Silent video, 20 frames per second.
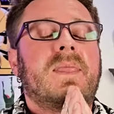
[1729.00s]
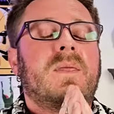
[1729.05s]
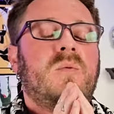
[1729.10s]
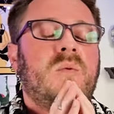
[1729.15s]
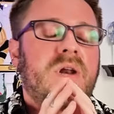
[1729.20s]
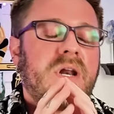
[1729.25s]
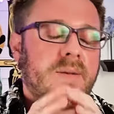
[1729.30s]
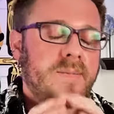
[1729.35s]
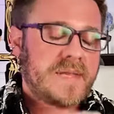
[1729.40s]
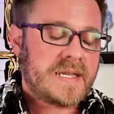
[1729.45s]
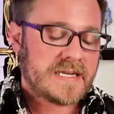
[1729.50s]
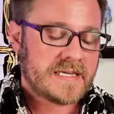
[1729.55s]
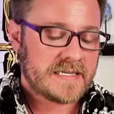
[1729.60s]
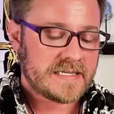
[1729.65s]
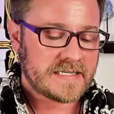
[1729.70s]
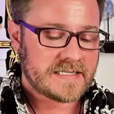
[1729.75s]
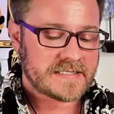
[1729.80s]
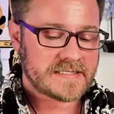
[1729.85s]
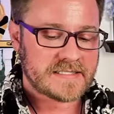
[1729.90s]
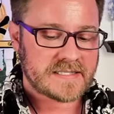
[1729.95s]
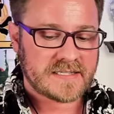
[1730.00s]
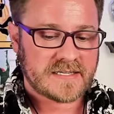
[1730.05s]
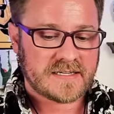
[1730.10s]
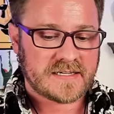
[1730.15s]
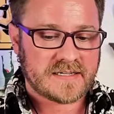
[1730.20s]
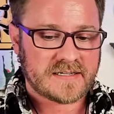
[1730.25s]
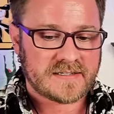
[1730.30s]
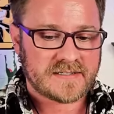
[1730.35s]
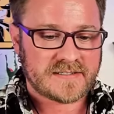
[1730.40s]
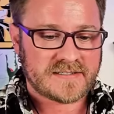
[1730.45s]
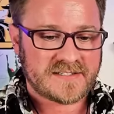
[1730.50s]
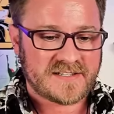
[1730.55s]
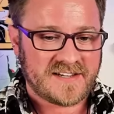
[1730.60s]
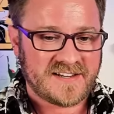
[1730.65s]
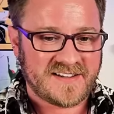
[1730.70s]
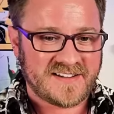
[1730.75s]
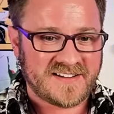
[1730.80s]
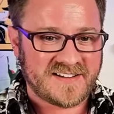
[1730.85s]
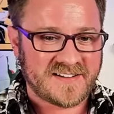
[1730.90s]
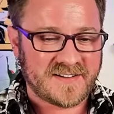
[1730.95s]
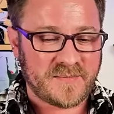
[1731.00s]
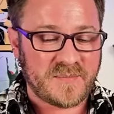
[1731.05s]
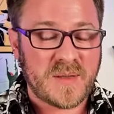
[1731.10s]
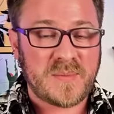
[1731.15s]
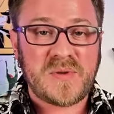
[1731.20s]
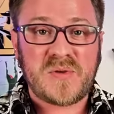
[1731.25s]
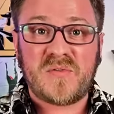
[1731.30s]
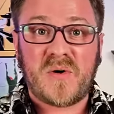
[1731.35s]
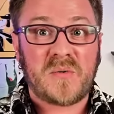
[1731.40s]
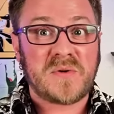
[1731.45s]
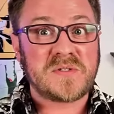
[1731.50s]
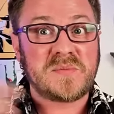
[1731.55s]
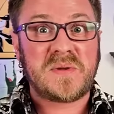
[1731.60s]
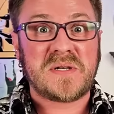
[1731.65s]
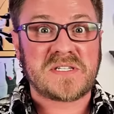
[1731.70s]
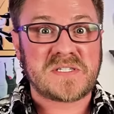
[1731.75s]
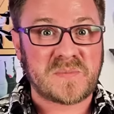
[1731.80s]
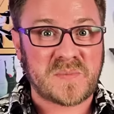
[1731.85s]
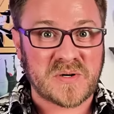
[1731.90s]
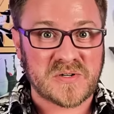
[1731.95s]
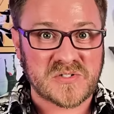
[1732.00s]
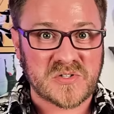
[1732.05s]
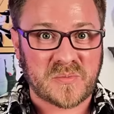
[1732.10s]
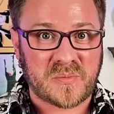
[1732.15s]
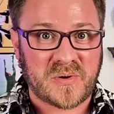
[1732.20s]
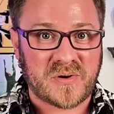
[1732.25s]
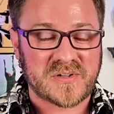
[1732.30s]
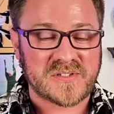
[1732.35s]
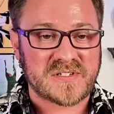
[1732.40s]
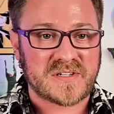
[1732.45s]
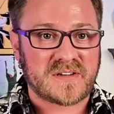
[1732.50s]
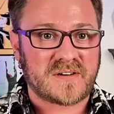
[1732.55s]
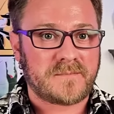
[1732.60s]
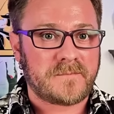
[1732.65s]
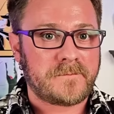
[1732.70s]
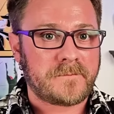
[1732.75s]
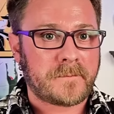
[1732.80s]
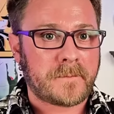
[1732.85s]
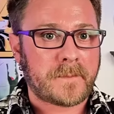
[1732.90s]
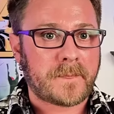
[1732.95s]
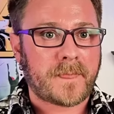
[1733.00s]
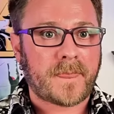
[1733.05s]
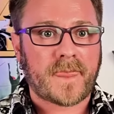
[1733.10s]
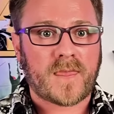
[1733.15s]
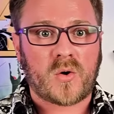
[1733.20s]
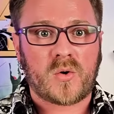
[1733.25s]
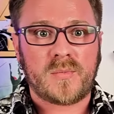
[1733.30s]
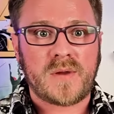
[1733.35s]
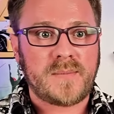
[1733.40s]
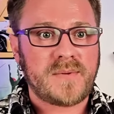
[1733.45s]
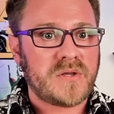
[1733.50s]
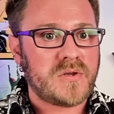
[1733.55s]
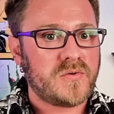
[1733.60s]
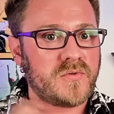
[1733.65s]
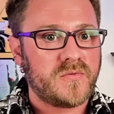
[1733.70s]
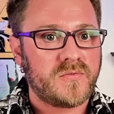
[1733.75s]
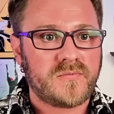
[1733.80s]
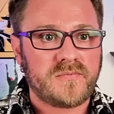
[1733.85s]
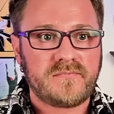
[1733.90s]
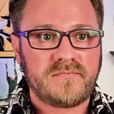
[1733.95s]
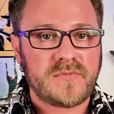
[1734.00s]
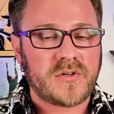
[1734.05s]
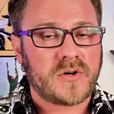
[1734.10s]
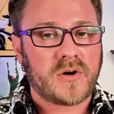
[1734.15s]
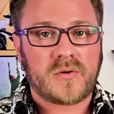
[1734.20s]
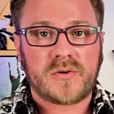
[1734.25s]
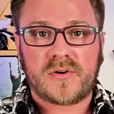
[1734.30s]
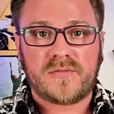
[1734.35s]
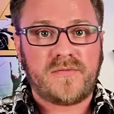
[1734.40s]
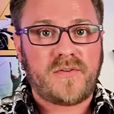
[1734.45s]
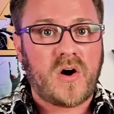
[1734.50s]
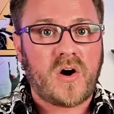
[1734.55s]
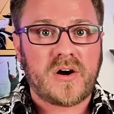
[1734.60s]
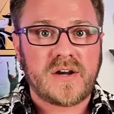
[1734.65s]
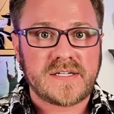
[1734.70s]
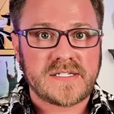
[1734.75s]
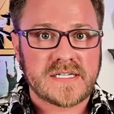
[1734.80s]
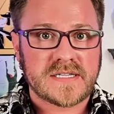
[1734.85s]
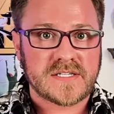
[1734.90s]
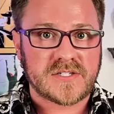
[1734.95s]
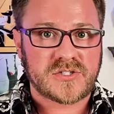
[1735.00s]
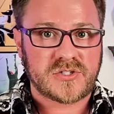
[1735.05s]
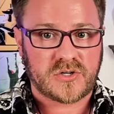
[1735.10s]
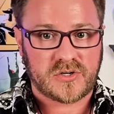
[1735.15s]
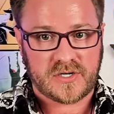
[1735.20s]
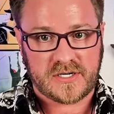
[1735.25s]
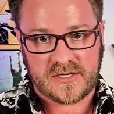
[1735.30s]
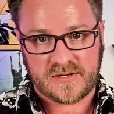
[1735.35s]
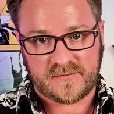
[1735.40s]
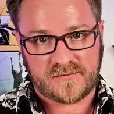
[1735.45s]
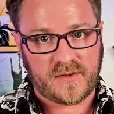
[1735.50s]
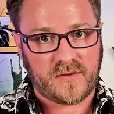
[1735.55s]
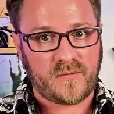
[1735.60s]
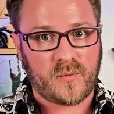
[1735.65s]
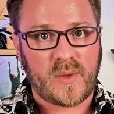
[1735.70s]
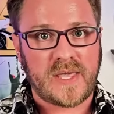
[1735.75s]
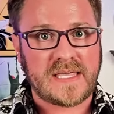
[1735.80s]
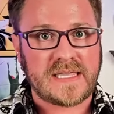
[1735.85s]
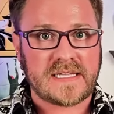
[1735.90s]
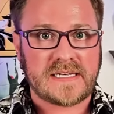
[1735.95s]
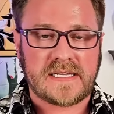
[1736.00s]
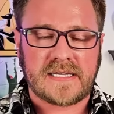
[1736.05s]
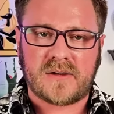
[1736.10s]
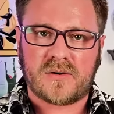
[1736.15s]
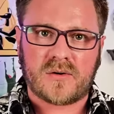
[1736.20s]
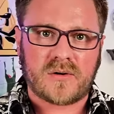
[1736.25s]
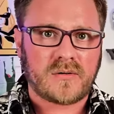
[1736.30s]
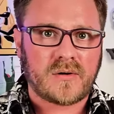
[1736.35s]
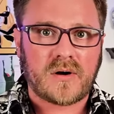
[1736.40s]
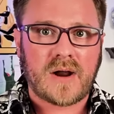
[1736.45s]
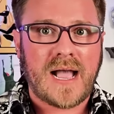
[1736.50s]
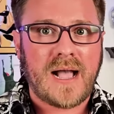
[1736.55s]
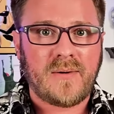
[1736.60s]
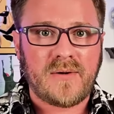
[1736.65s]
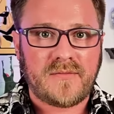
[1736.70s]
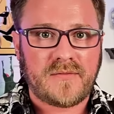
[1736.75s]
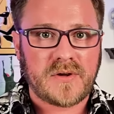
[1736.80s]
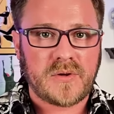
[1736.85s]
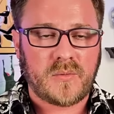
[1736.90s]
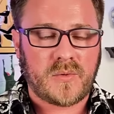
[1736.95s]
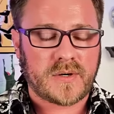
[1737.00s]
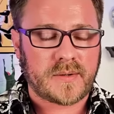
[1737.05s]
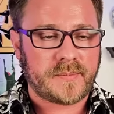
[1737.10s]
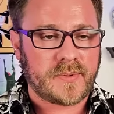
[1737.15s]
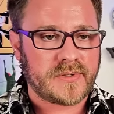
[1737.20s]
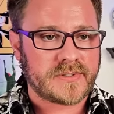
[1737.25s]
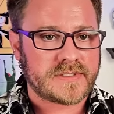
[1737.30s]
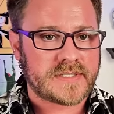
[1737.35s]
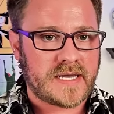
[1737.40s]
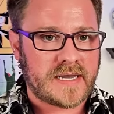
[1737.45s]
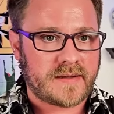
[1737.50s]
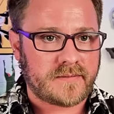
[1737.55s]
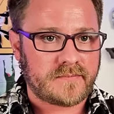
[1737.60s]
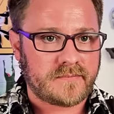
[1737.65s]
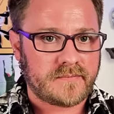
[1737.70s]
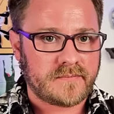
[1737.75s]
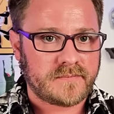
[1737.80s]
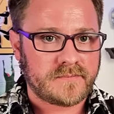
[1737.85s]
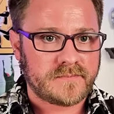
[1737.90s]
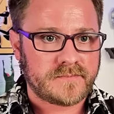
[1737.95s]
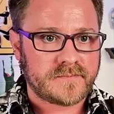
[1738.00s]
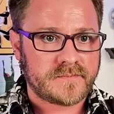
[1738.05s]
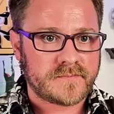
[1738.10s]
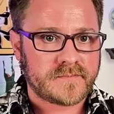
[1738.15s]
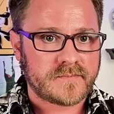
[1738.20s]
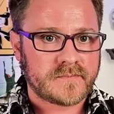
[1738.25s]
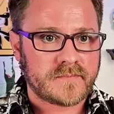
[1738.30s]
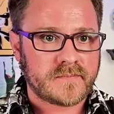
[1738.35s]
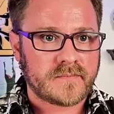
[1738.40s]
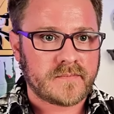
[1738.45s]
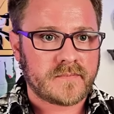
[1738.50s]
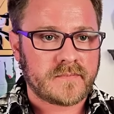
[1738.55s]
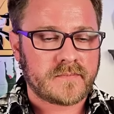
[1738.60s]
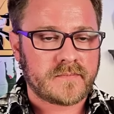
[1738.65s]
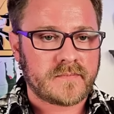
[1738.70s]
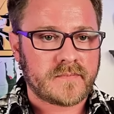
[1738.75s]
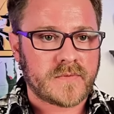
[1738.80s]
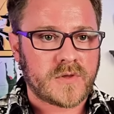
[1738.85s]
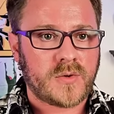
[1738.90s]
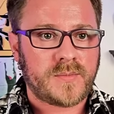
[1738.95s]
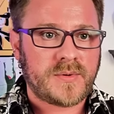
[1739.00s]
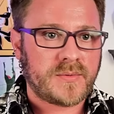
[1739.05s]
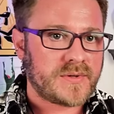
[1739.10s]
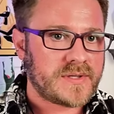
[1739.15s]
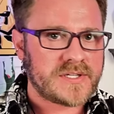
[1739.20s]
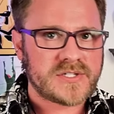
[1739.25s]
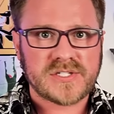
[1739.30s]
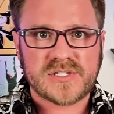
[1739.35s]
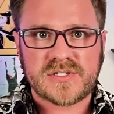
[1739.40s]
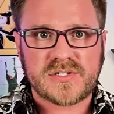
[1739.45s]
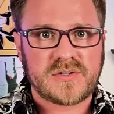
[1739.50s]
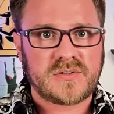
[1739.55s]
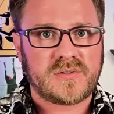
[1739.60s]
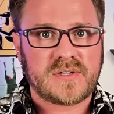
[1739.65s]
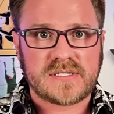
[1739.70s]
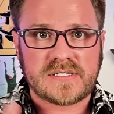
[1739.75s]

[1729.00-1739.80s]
What I'm getting is that maybe you've always been a spiritual person, or maybe you're far into this journey of awakening, or however you want to put that. Could be religious too.